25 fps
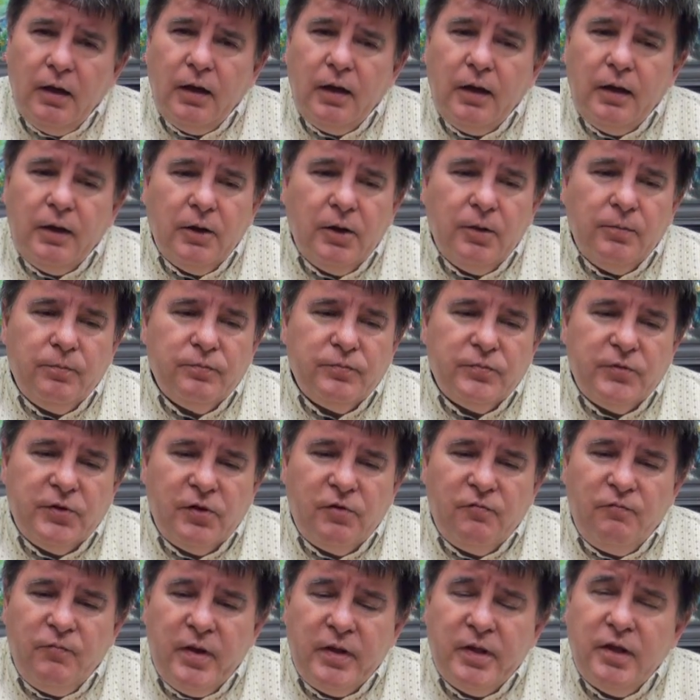Um,
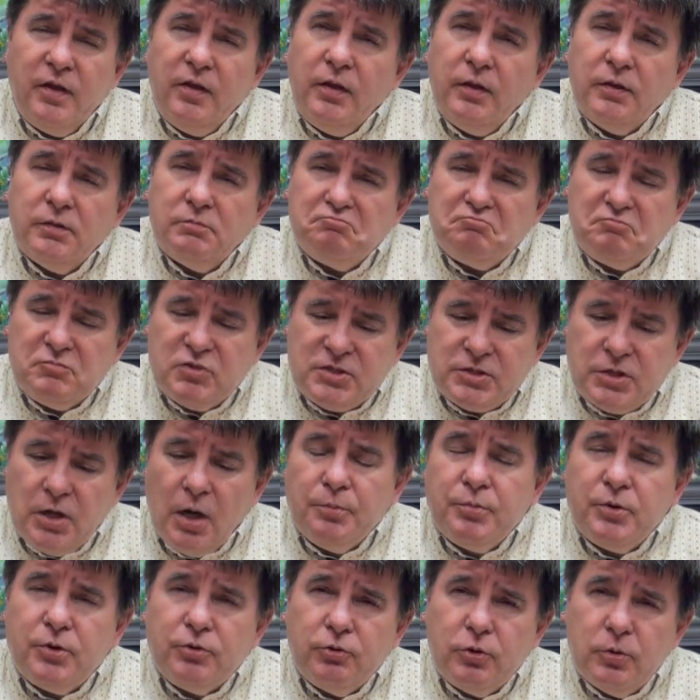there are many
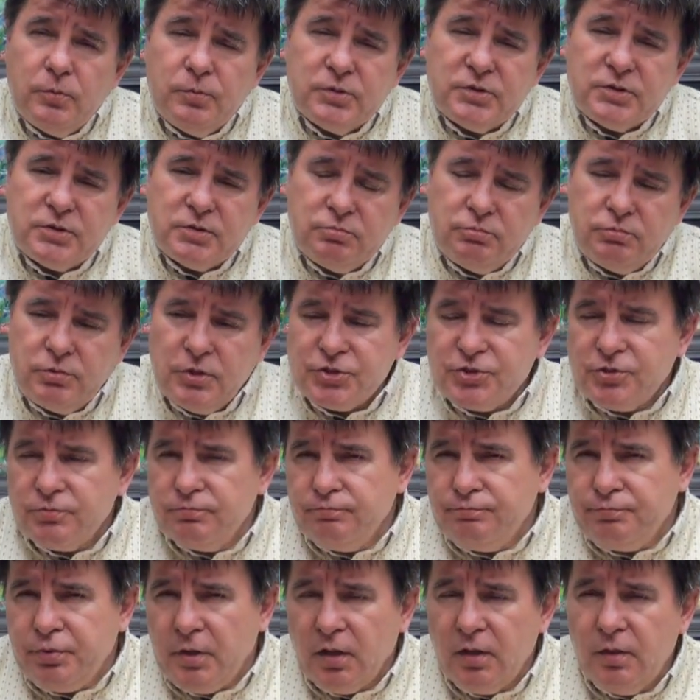subgroups.
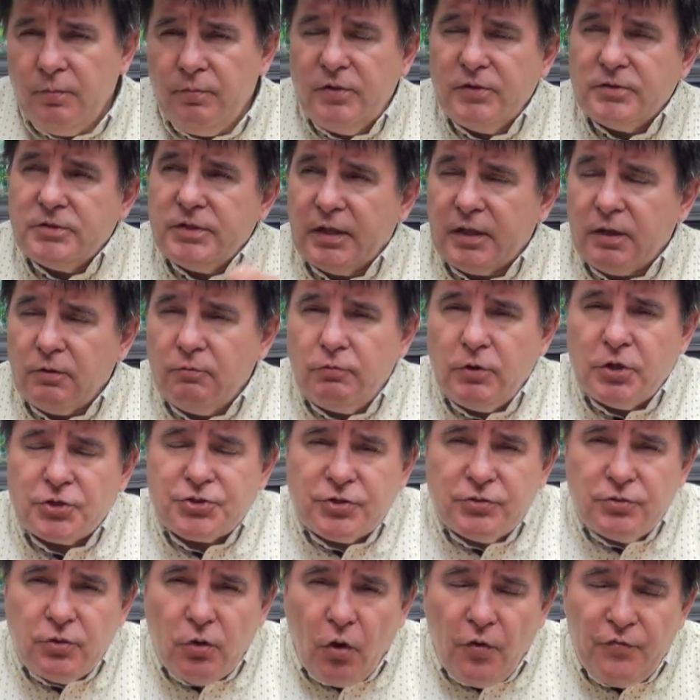Russian parliament is like a
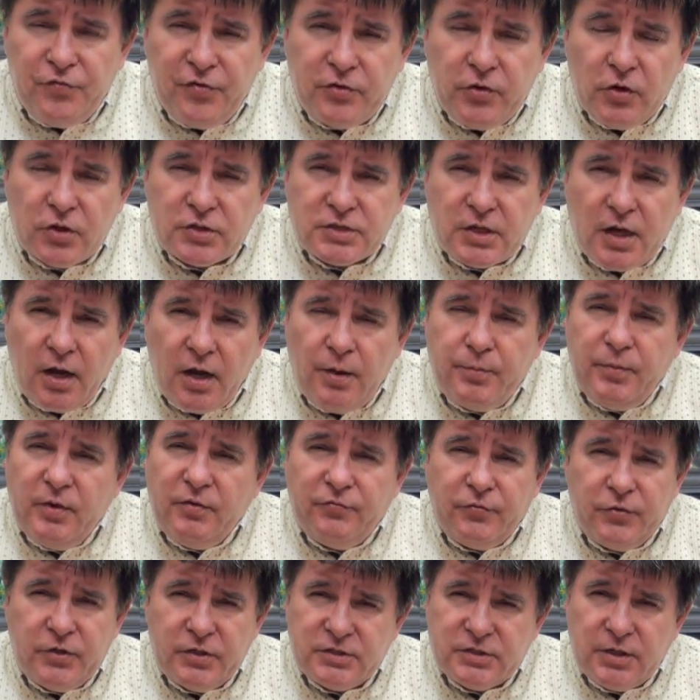Russian Orthodox army,
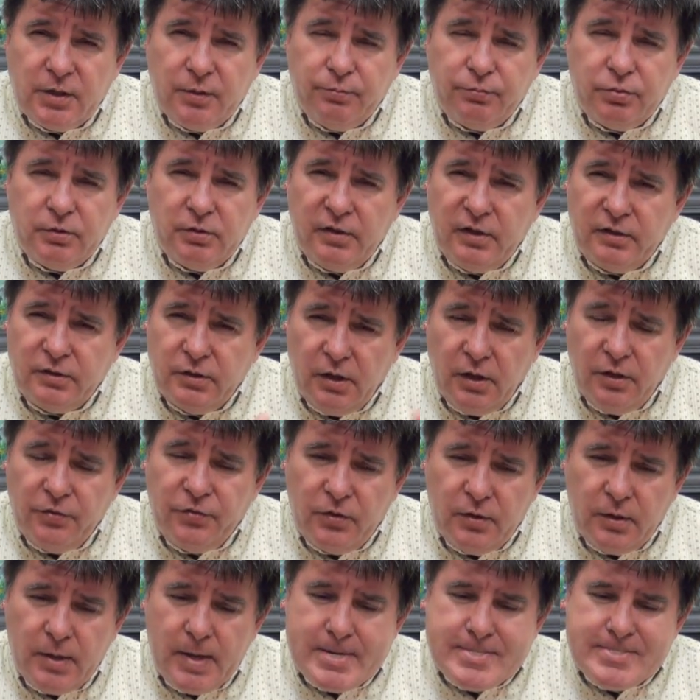for example, and
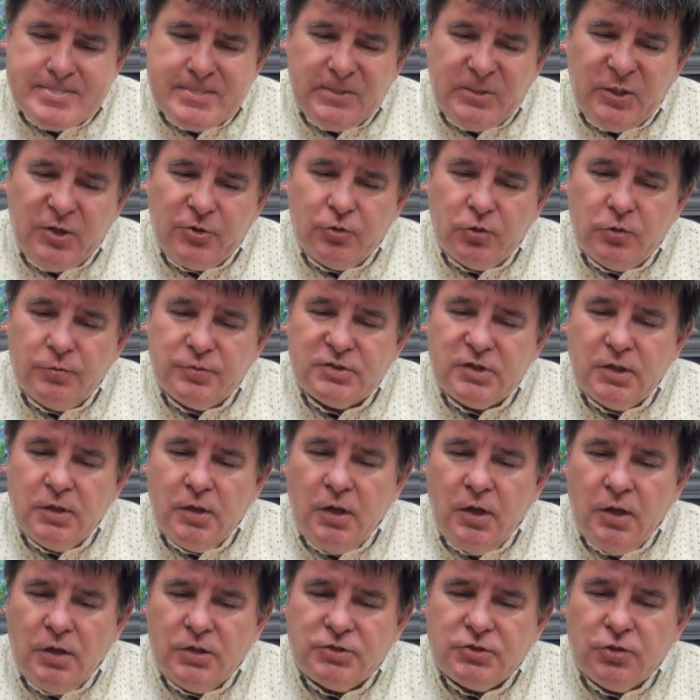other groups.
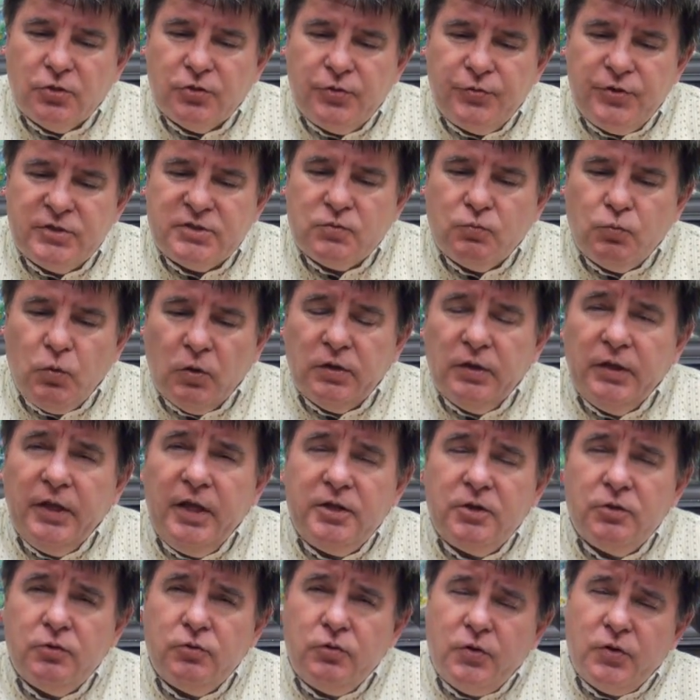So there isn't one
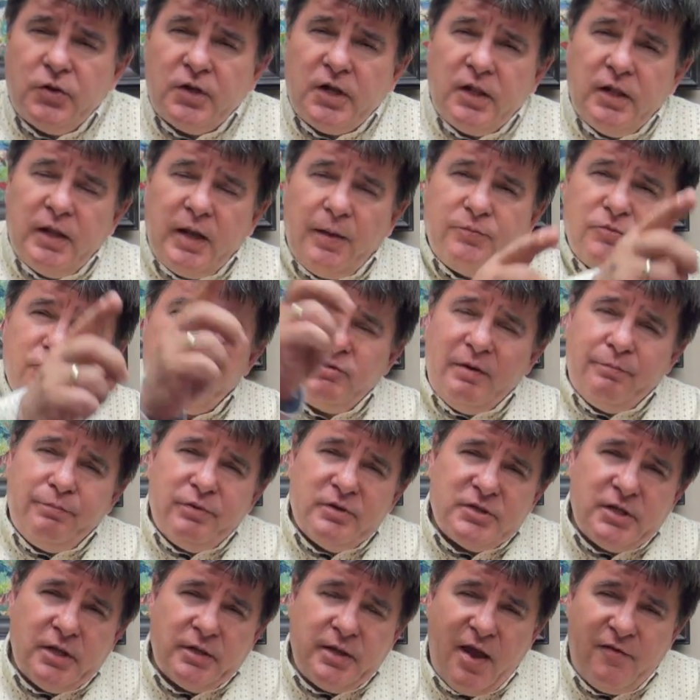leader who could claim to
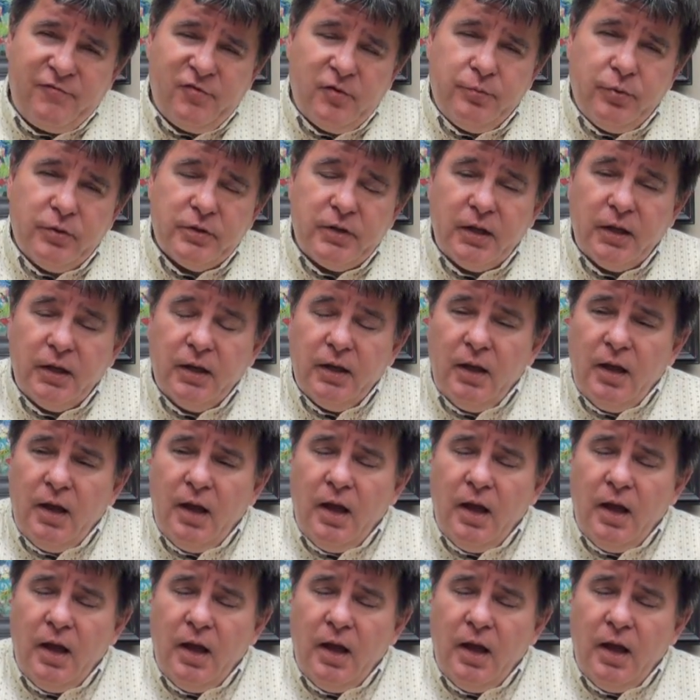represent everybody.